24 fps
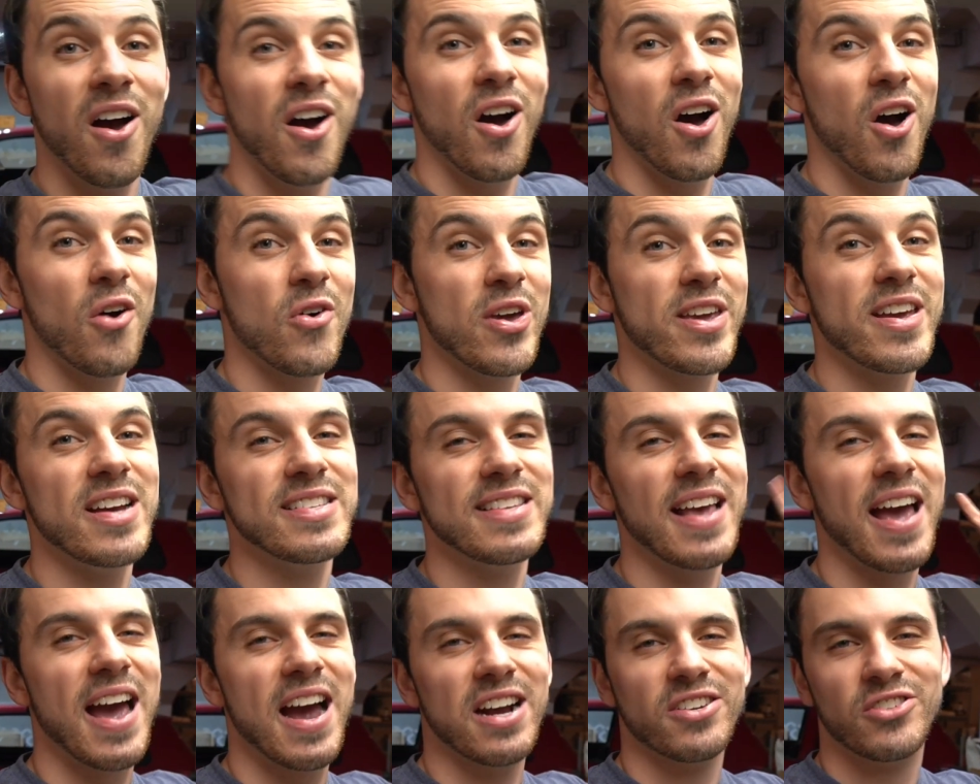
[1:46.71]
Oh wait, guys,
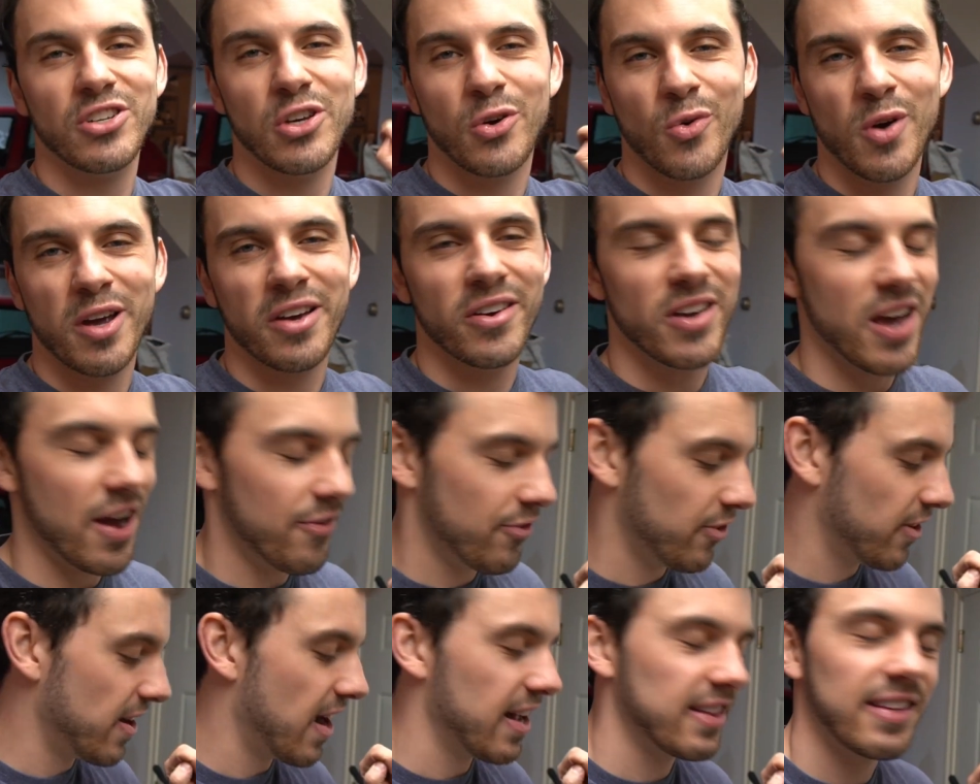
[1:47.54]
actually quickly, I
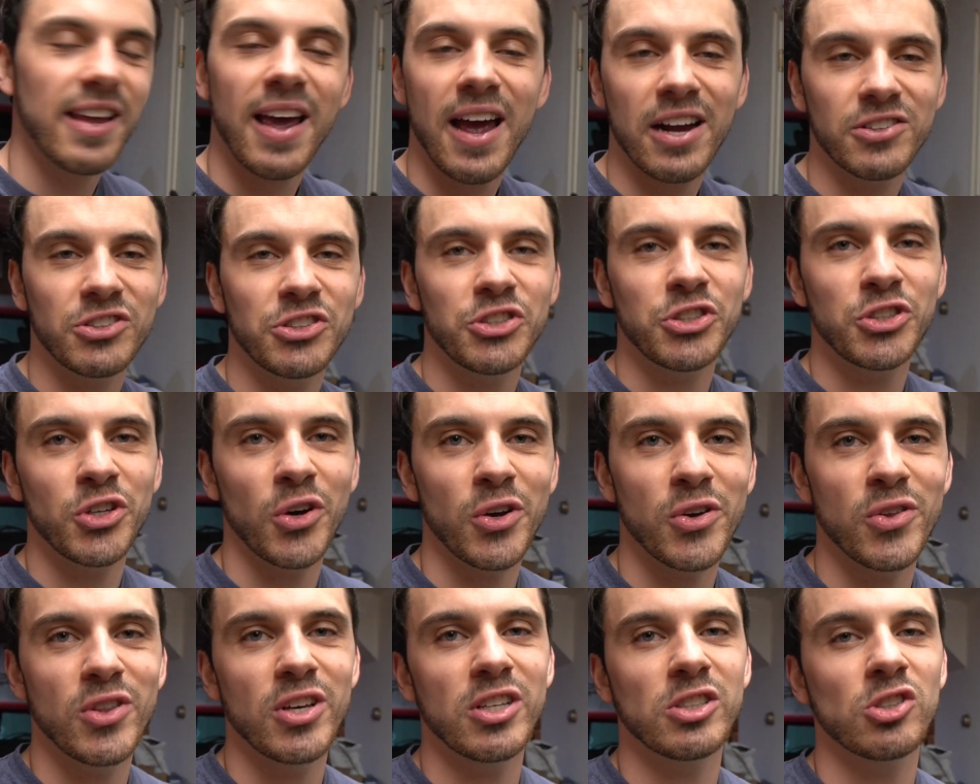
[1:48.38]
forgot to actually show
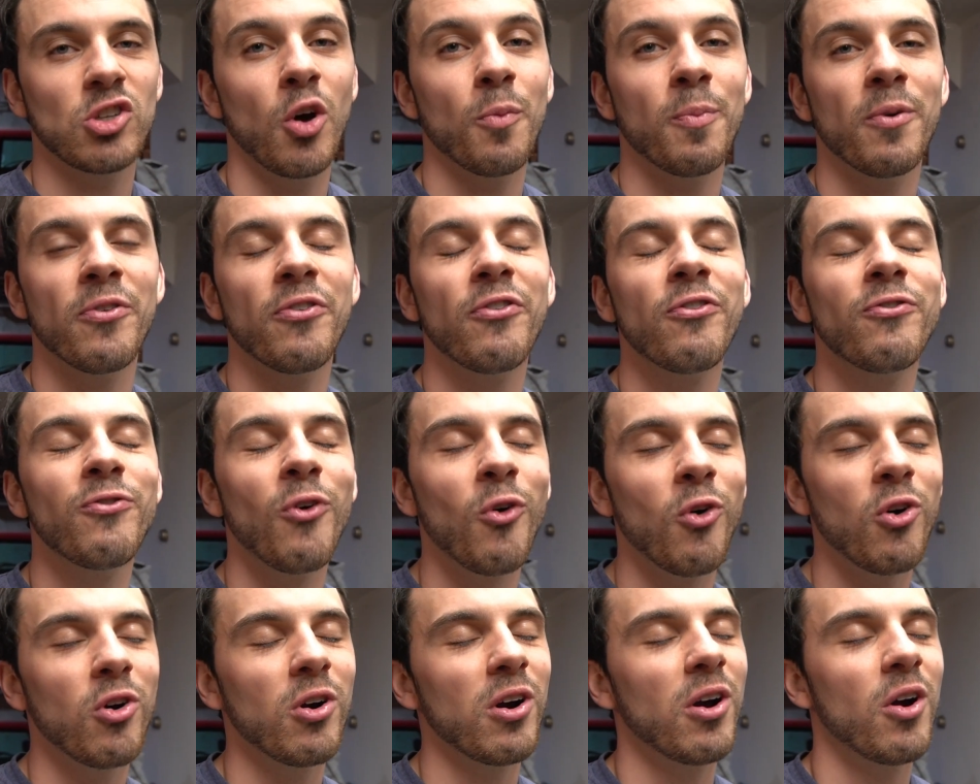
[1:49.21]
you these. So
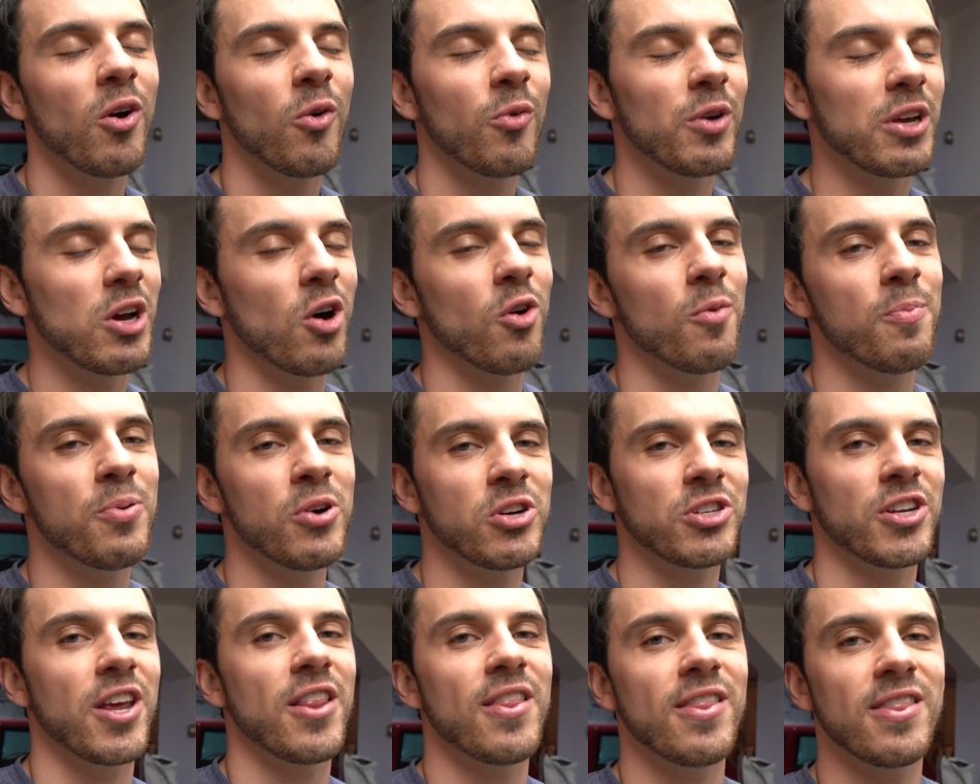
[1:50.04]
before we go and
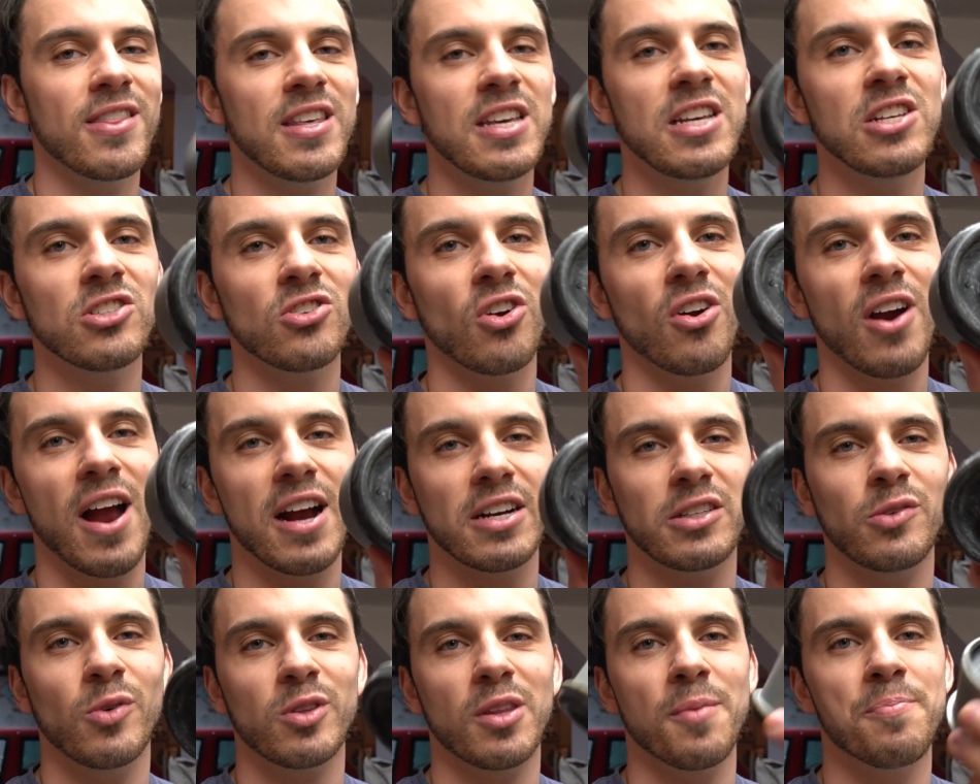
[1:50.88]
push in, these are
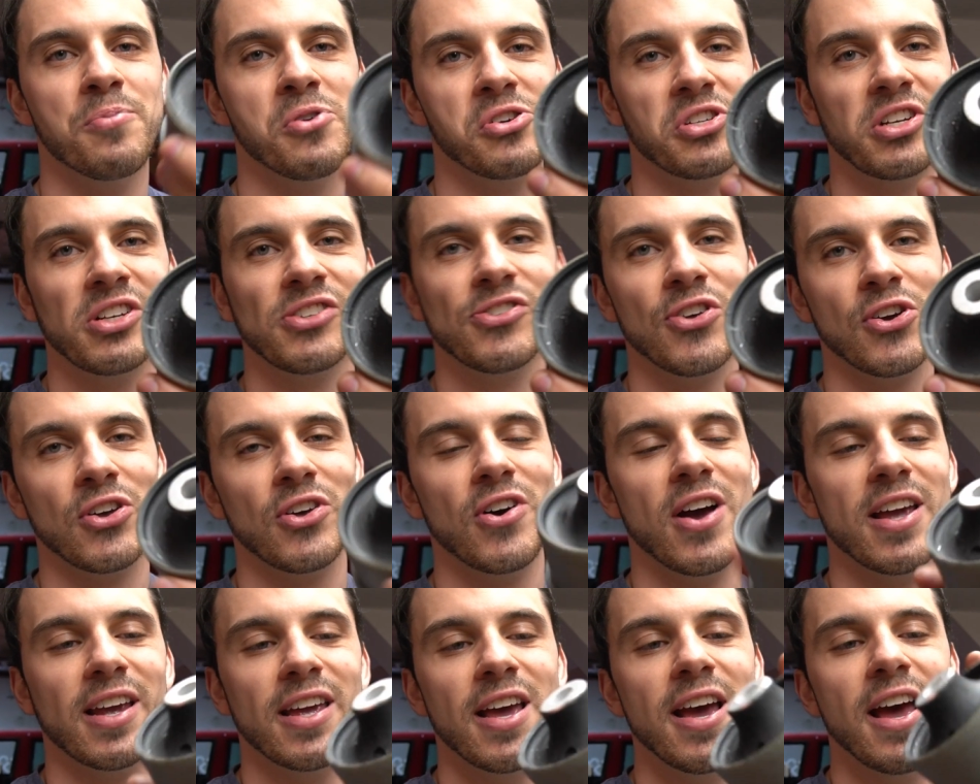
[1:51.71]
actually what the bushings look
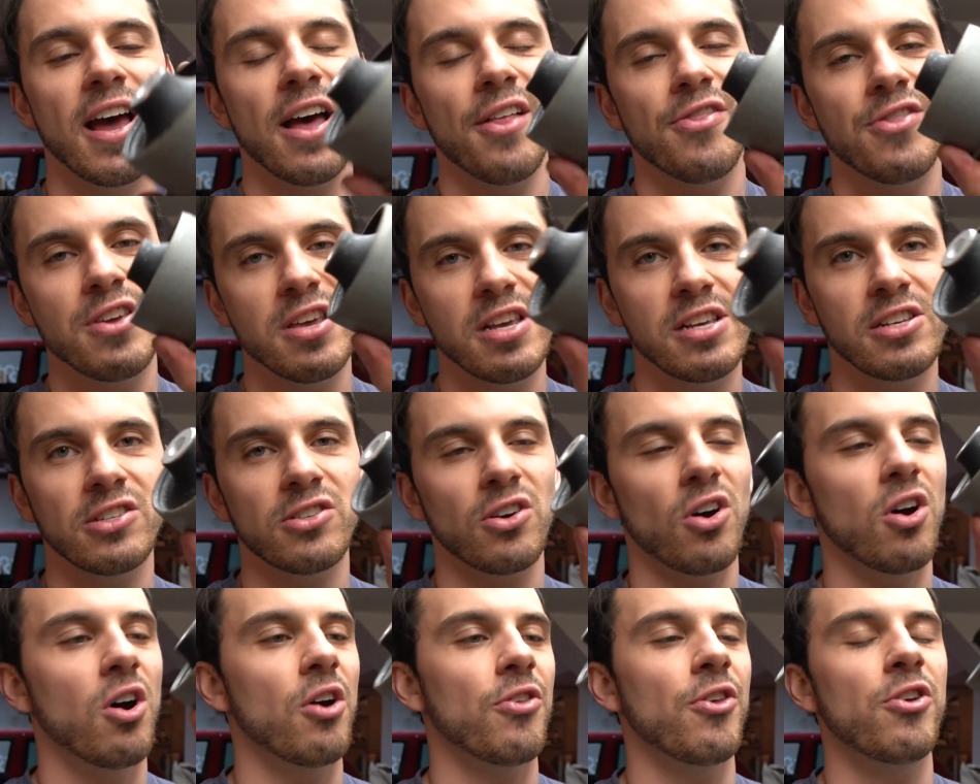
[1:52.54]
like. These
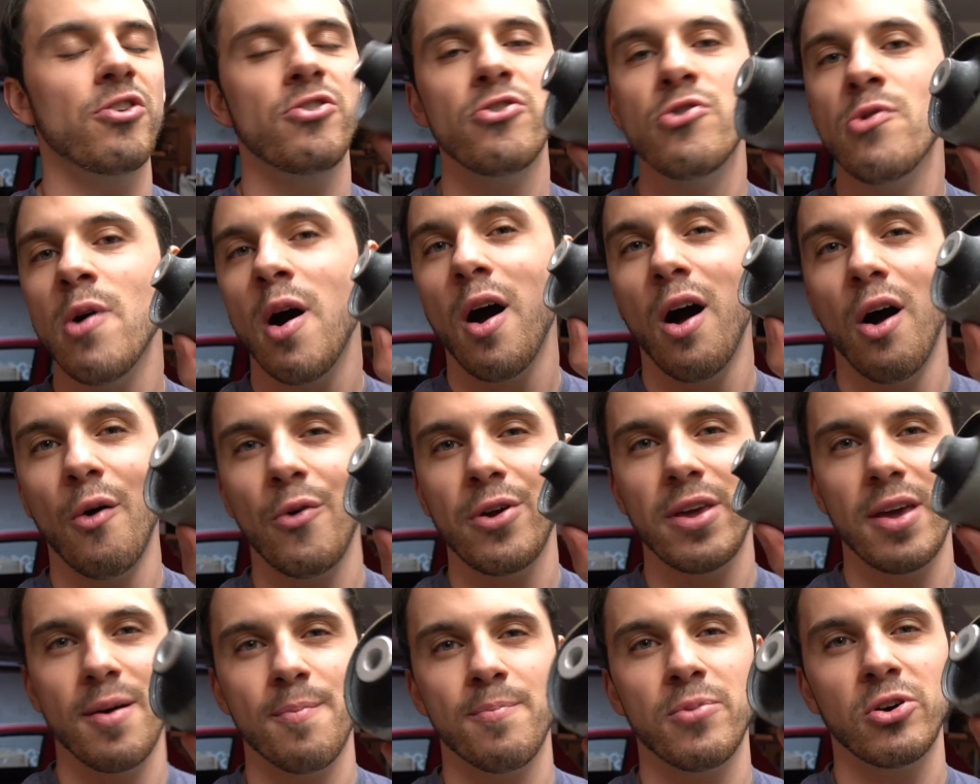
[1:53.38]
are the new
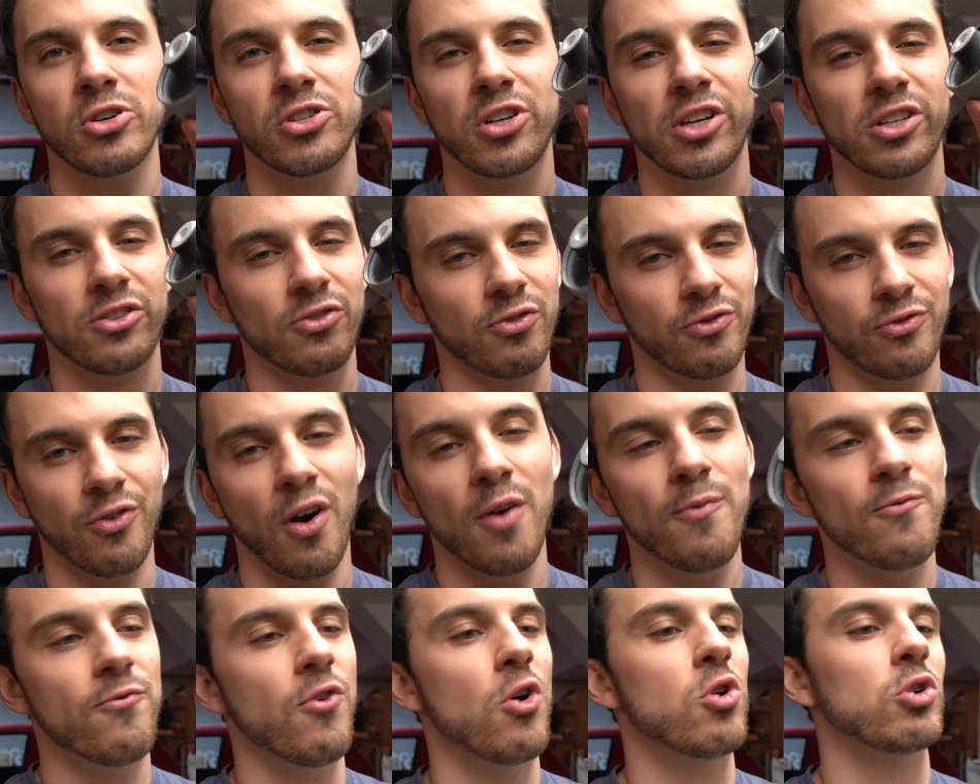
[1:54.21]
OEM bushings
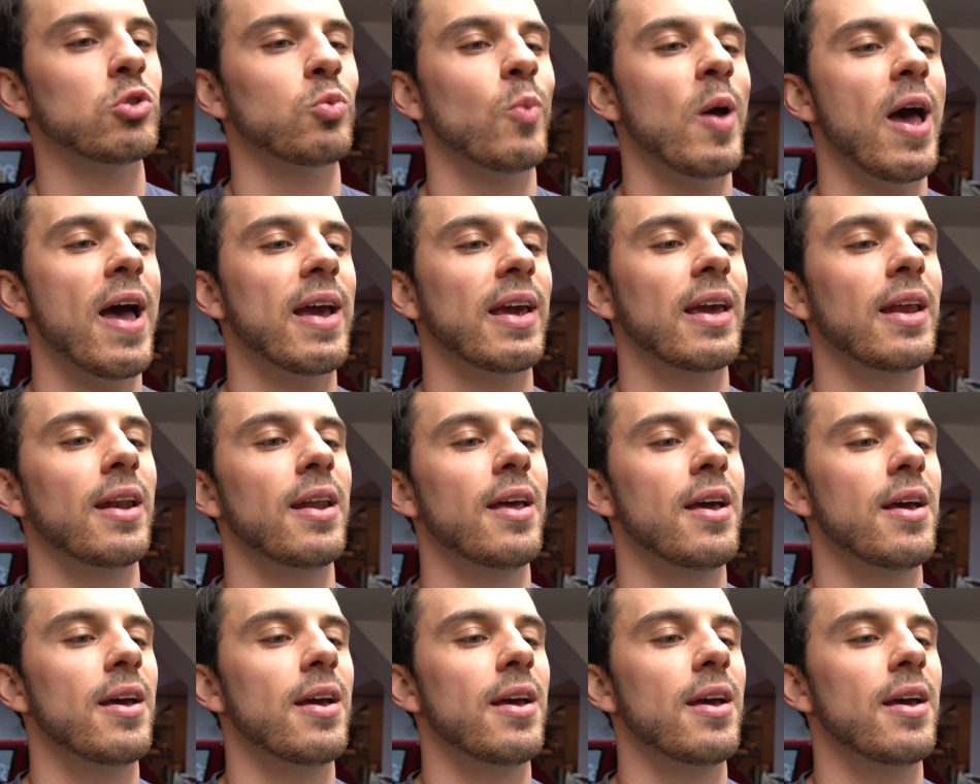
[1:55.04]
from Volkswagen.